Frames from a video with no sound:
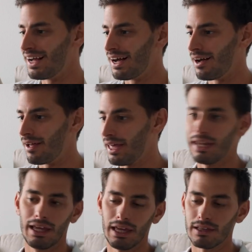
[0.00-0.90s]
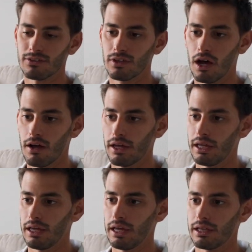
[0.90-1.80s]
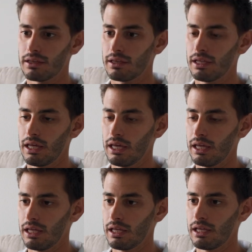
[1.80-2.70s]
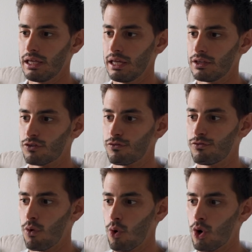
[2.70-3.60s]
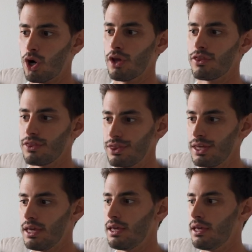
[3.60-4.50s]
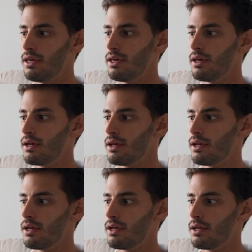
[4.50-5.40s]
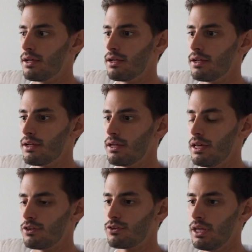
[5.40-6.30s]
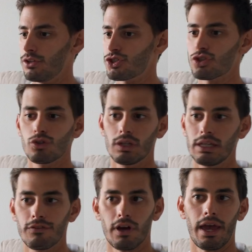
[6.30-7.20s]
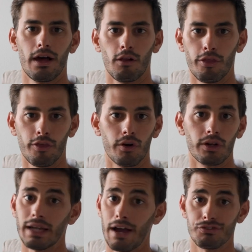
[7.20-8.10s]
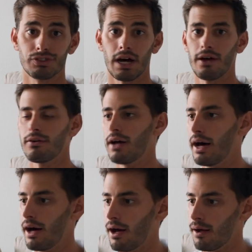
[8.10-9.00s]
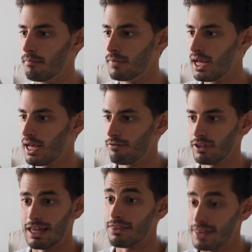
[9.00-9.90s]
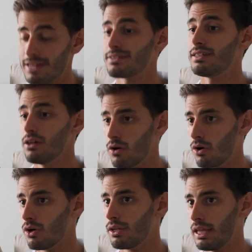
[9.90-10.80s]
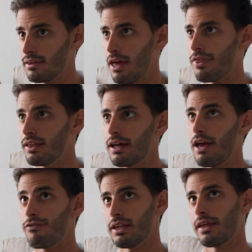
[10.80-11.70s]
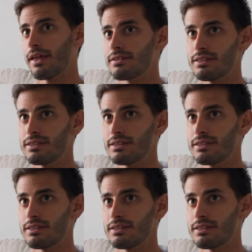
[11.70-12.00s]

And it's not it's for the it's just to live a healthier lifestyle. I feel like I feel like that's